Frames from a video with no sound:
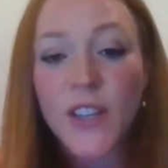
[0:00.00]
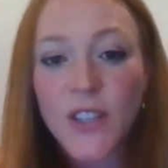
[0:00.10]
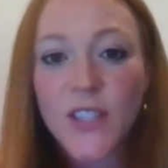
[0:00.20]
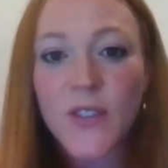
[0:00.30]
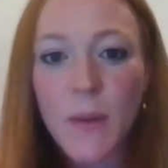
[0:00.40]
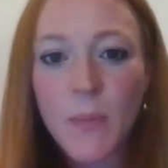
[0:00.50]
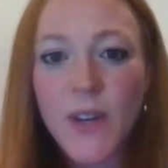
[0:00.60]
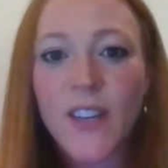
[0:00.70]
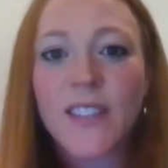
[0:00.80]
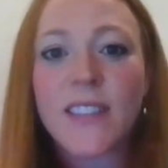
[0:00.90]

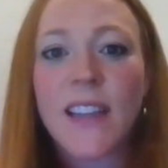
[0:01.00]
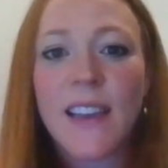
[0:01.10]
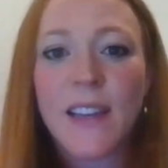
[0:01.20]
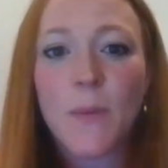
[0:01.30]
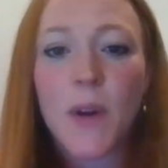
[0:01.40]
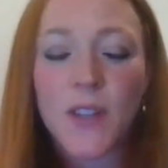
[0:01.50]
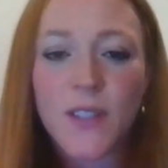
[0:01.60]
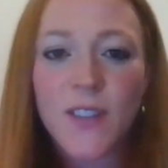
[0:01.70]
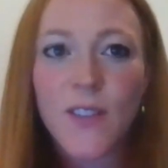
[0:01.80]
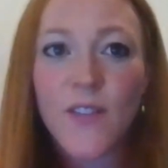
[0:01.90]
disruptors and
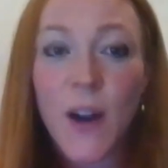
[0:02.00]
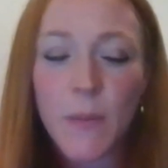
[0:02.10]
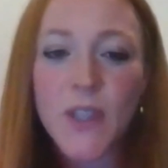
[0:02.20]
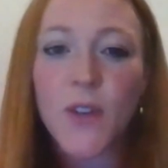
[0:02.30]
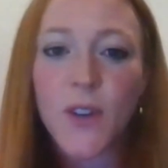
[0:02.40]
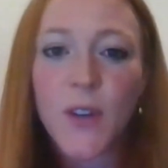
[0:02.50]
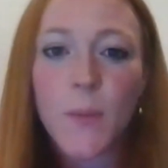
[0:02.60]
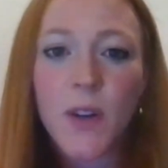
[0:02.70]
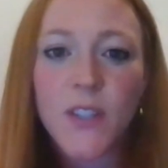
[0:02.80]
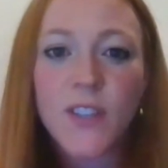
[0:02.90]
pharmaceutical
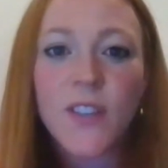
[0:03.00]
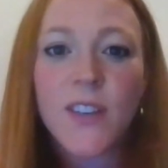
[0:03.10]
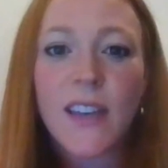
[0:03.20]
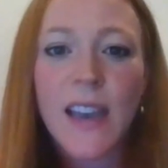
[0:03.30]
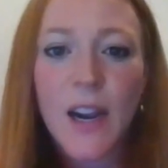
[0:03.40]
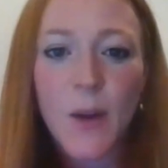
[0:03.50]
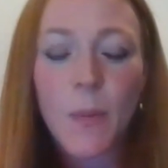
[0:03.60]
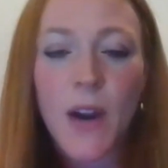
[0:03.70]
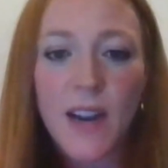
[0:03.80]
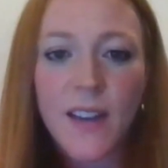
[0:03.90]
and personal care
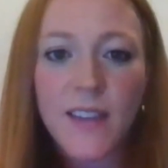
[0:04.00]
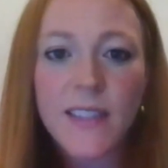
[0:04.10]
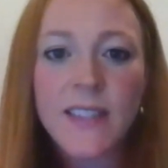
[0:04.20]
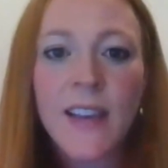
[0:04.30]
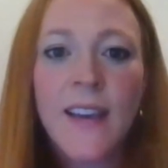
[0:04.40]
products.